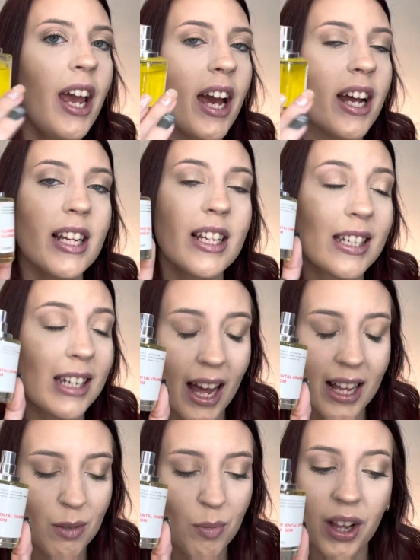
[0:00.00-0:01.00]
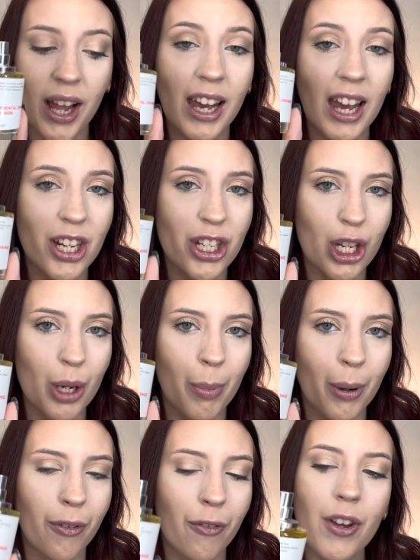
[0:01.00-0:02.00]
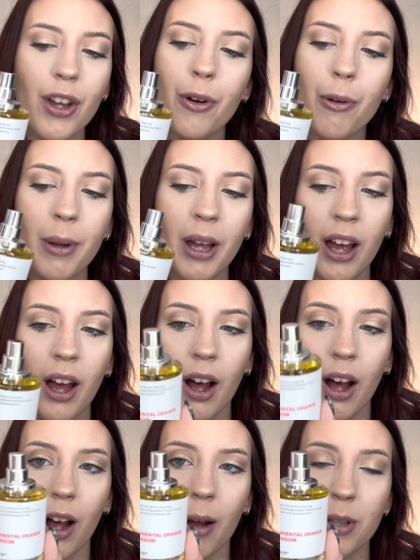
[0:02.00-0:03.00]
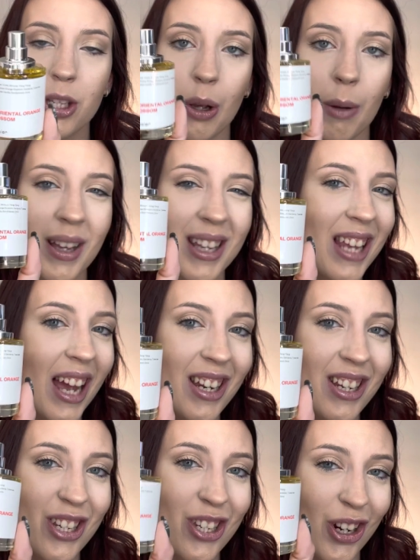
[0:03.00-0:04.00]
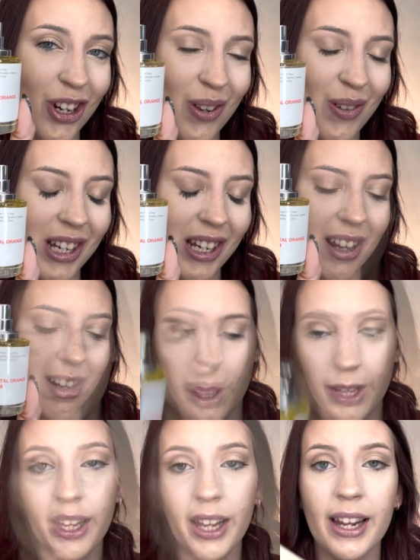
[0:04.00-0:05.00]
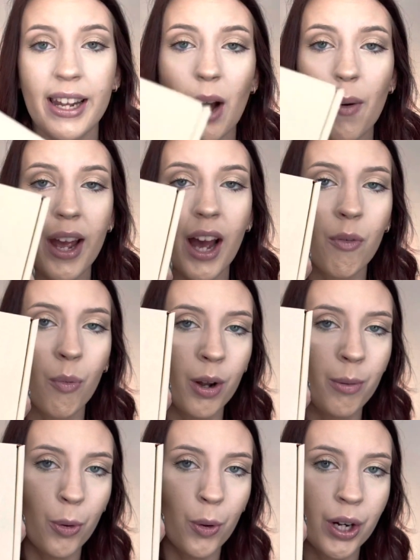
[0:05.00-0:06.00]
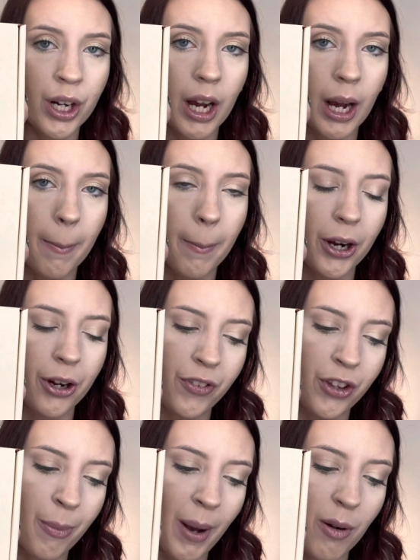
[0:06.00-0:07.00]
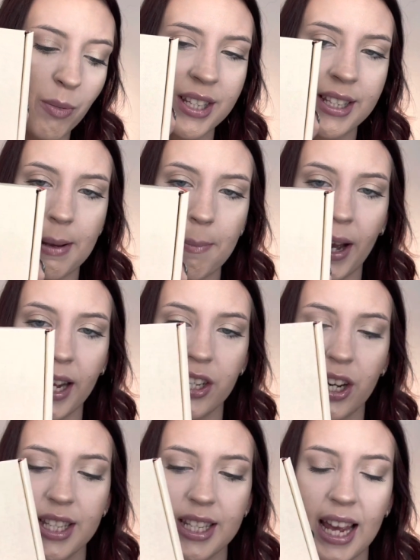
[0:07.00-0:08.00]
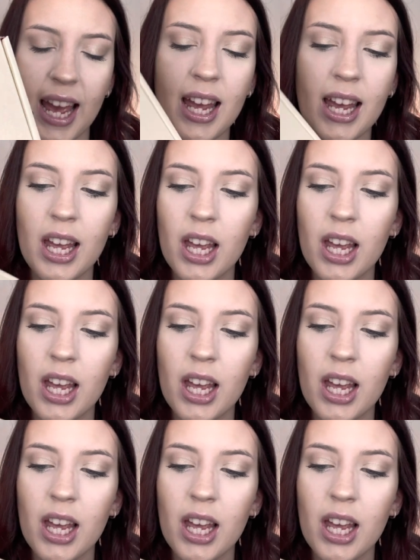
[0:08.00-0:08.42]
It does not smell like a cheap perfume. Um, so I'm excited to start using this one. Now I have one more um, perfume I was sent by Dossier.